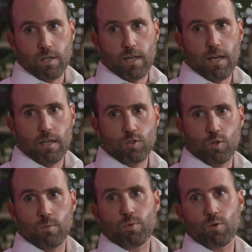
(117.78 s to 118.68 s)
can
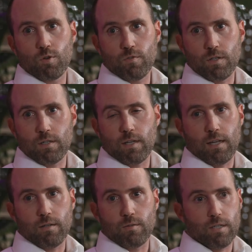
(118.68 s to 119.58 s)
to improve it
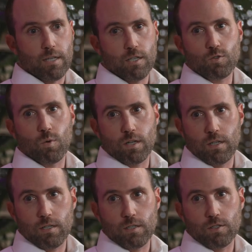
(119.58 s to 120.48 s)
and it is what it
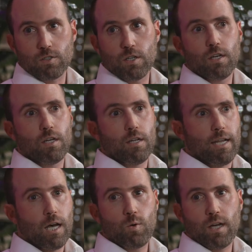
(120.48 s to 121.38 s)
is,
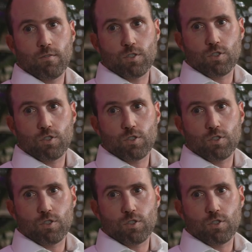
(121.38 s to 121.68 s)
now we have to